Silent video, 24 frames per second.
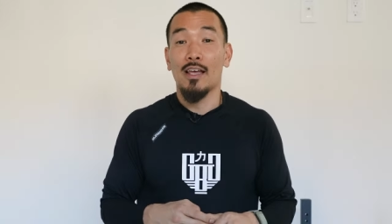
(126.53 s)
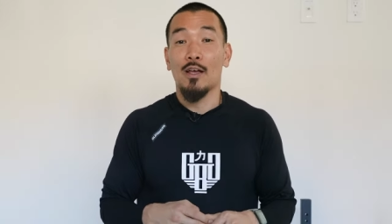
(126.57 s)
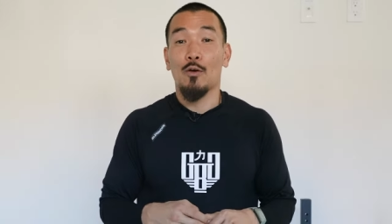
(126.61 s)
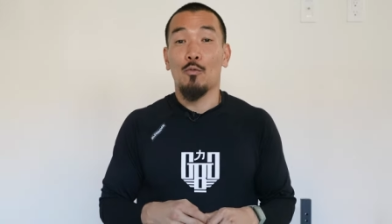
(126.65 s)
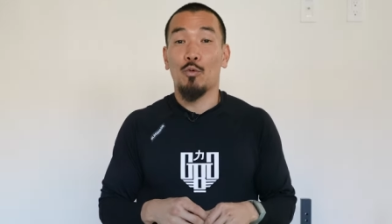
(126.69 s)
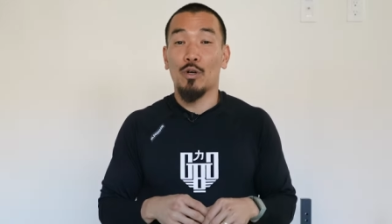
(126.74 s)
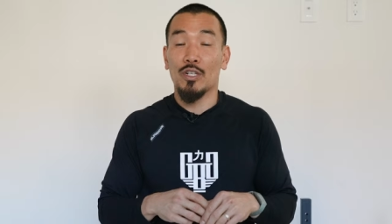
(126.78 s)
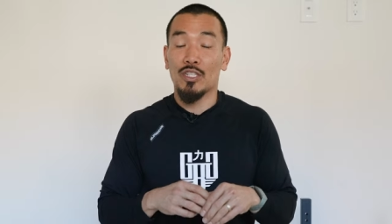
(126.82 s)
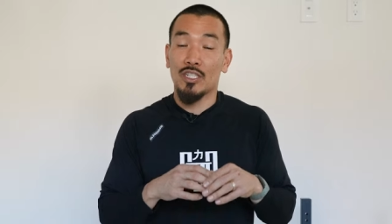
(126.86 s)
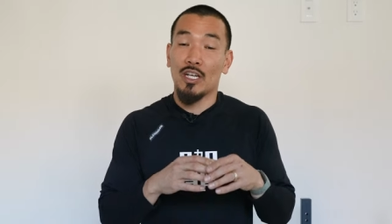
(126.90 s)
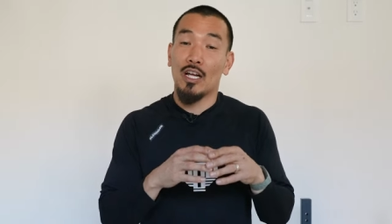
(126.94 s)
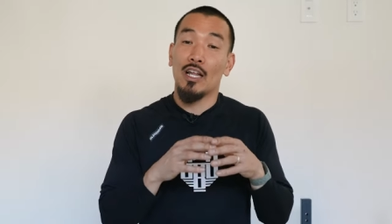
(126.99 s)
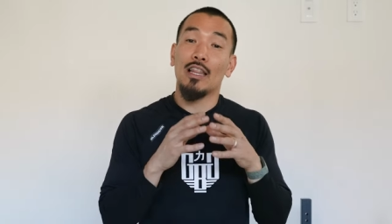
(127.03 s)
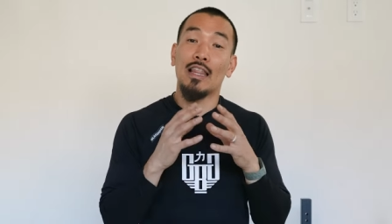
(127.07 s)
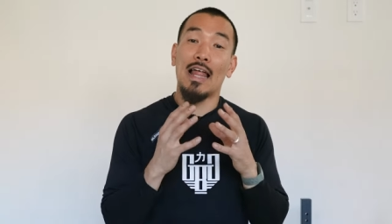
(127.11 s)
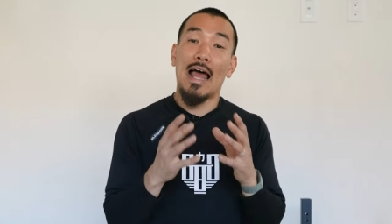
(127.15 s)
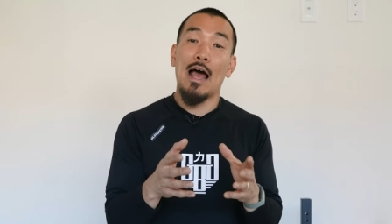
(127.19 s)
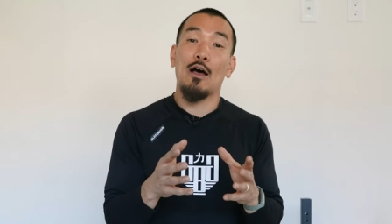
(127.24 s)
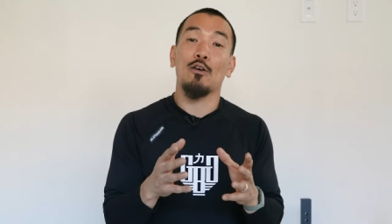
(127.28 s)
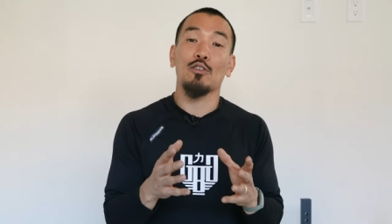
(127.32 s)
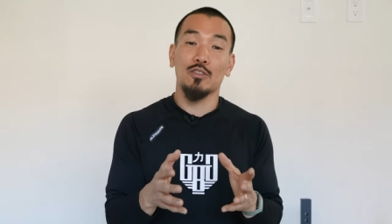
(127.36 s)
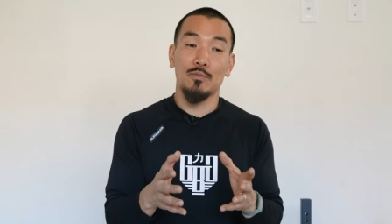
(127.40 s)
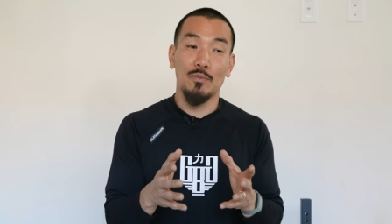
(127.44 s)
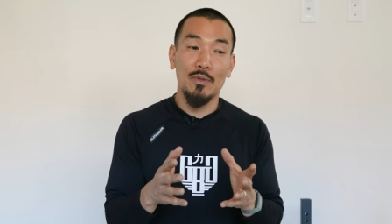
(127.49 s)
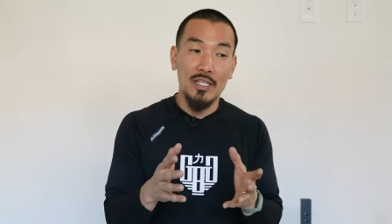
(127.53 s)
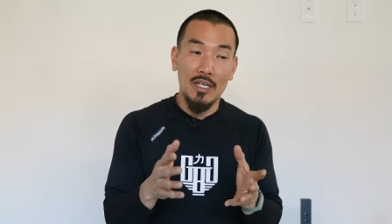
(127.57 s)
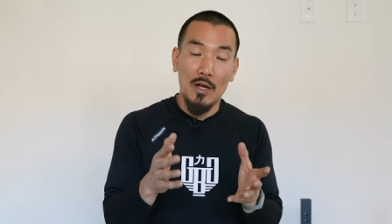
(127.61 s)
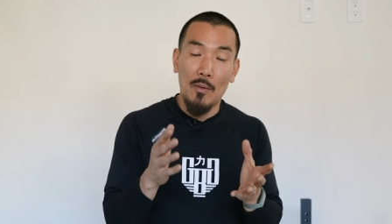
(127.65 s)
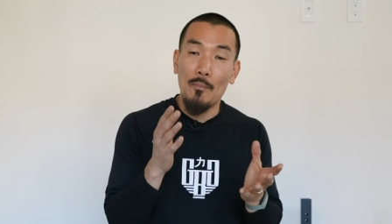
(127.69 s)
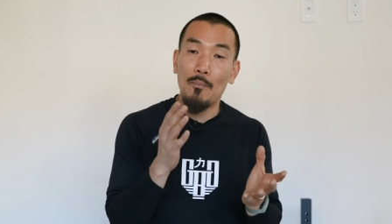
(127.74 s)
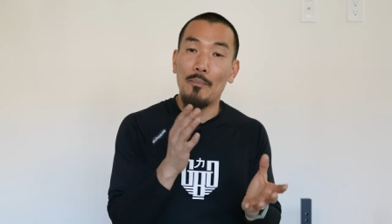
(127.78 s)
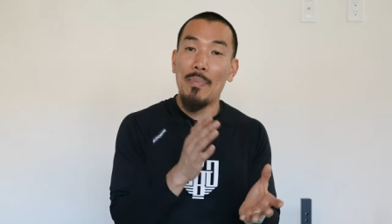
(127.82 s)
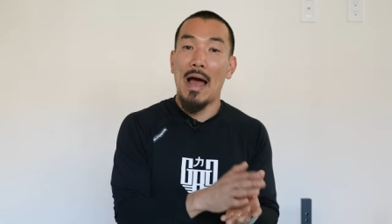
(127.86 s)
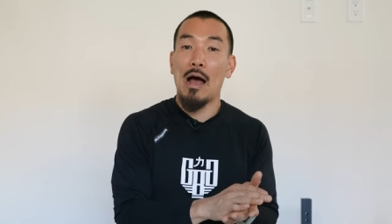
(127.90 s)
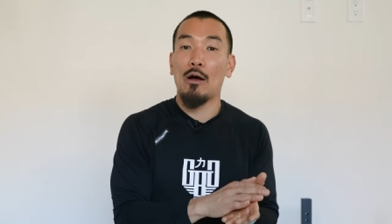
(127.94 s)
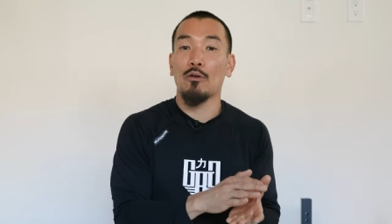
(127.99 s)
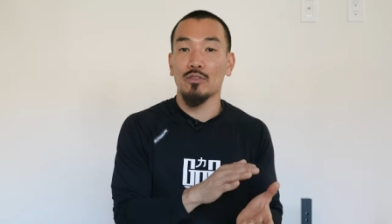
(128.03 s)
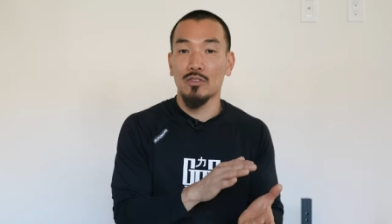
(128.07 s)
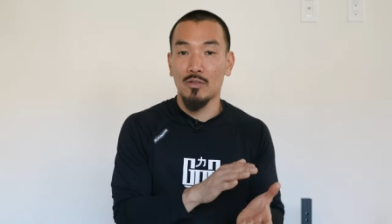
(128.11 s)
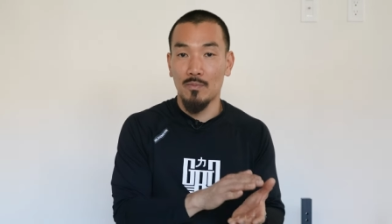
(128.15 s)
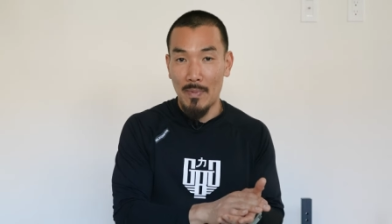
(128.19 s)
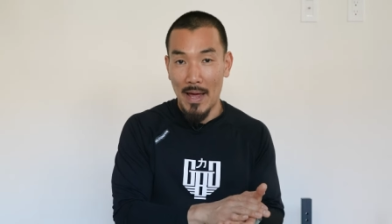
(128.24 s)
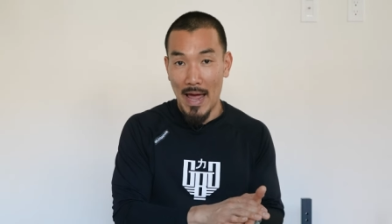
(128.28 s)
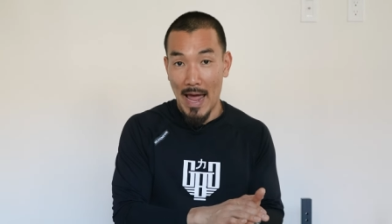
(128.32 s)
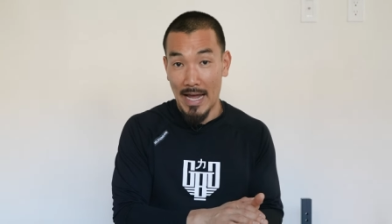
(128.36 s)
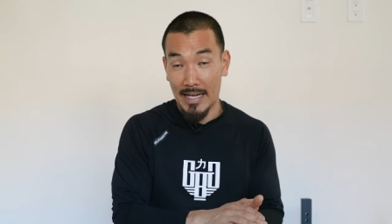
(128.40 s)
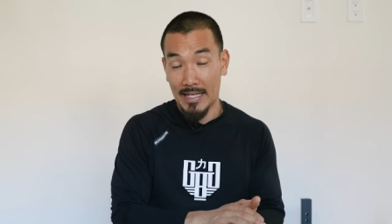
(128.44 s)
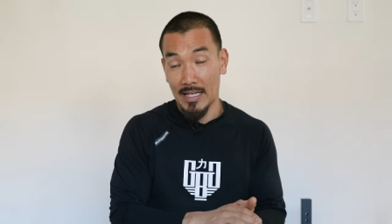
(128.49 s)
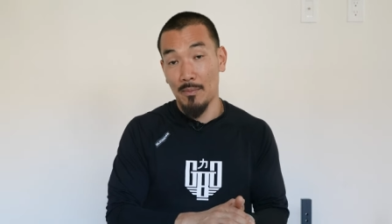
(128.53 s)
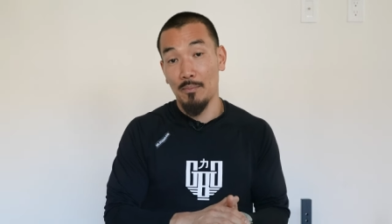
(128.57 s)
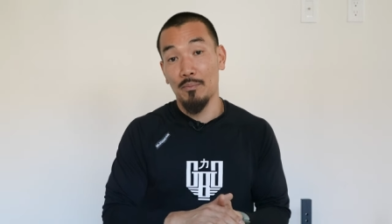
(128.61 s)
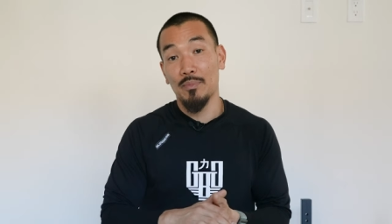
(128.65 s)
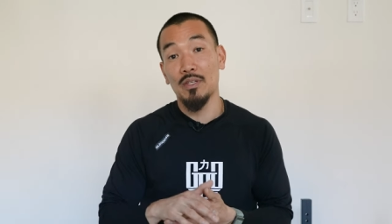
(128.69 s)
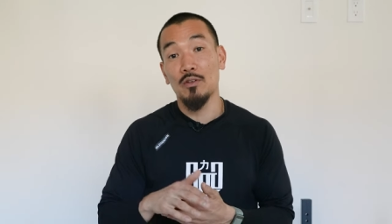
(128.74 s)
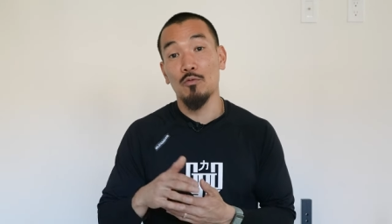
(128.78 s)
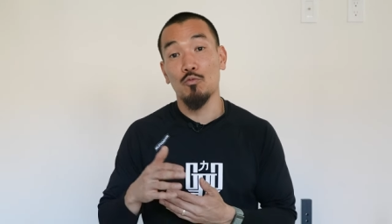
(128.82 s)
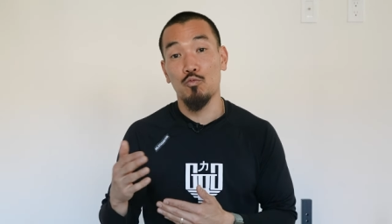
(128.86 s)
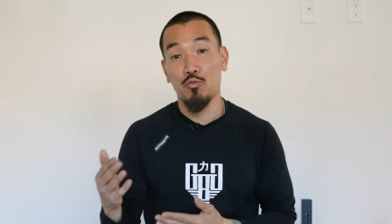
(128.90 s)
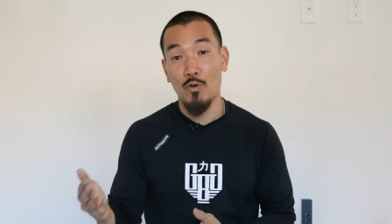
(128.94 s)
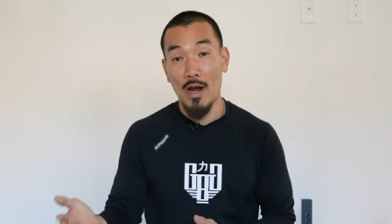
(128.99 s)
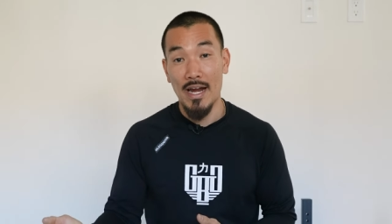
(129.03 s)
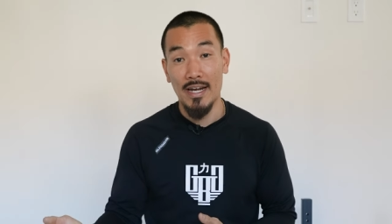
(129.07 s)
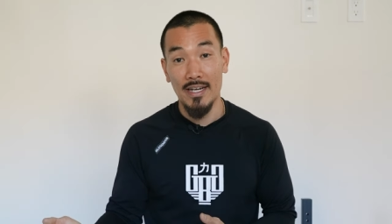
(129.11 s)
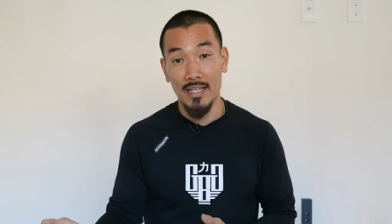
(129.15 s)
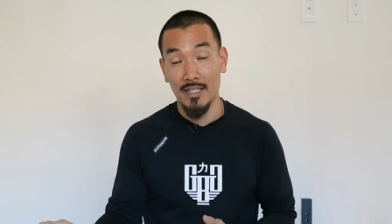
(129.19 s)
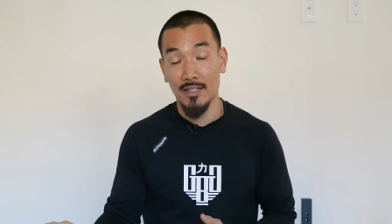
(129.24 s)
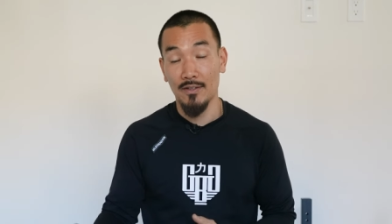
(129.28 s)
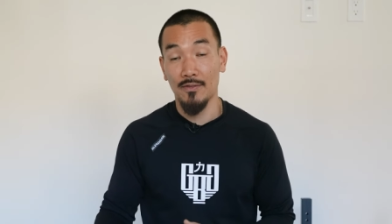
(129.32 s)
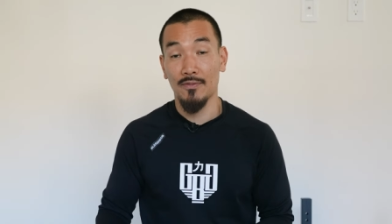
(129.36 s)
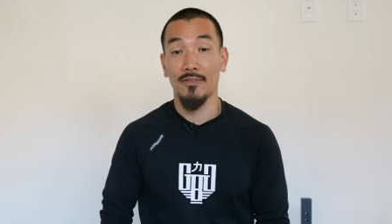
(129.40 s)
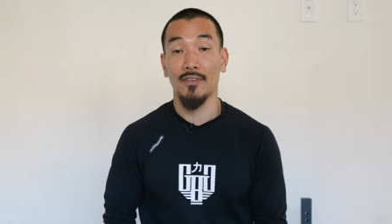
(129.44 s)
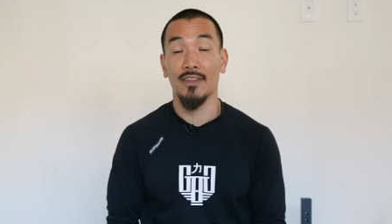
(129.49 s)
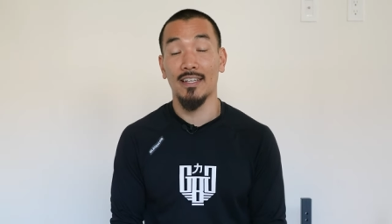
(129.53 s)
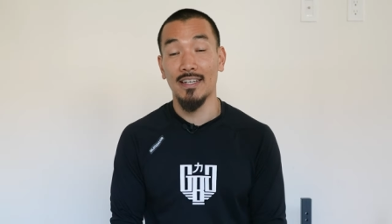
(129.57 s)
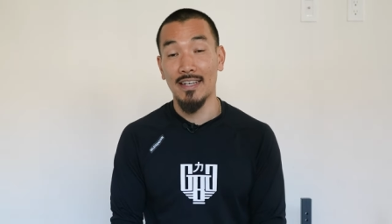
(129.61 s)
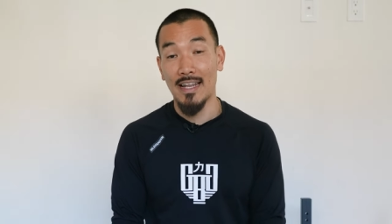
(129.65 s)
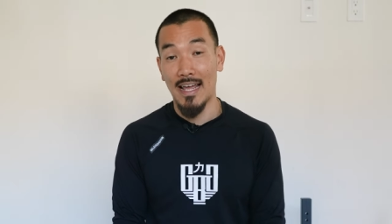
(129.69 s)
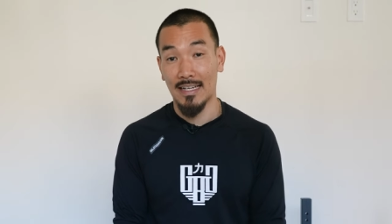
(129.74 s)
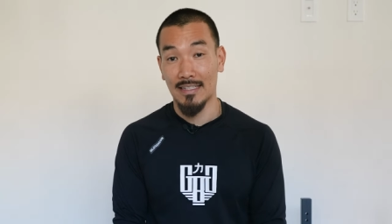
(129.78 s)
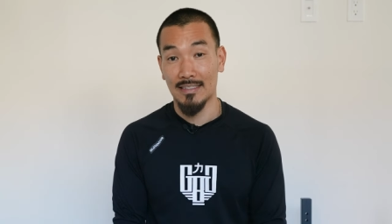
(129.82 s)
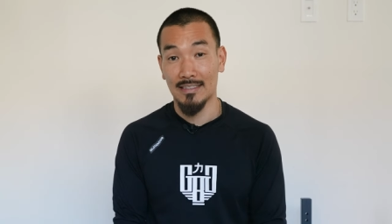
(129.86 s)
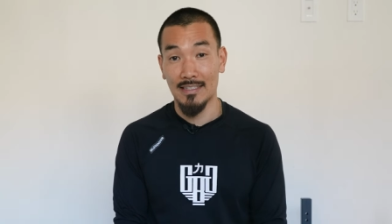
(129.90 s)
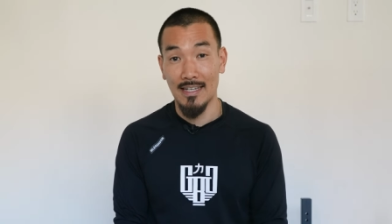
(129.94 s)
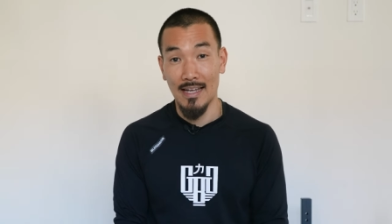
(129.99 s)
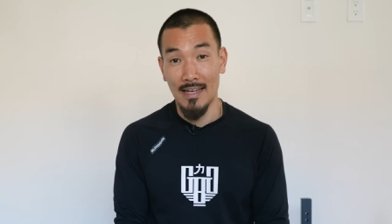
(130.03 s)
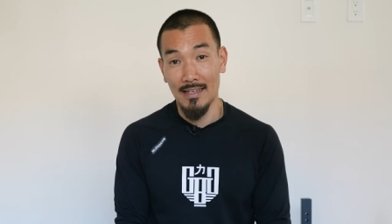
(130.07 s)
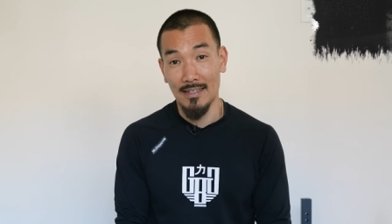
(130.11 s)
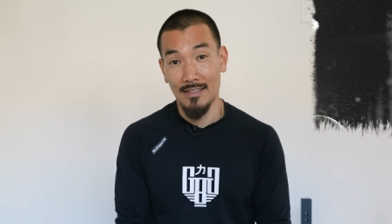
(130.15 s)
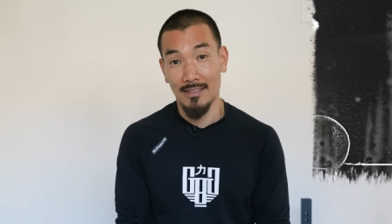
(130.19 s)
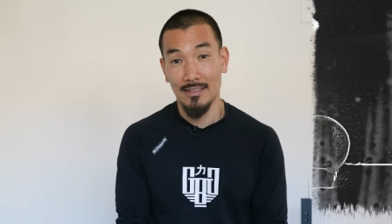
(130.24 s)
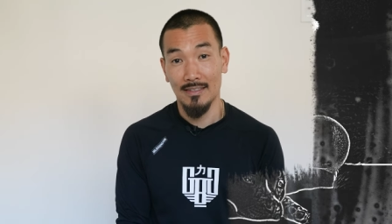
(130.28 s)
which allows me to bounce back and be ready for the next day.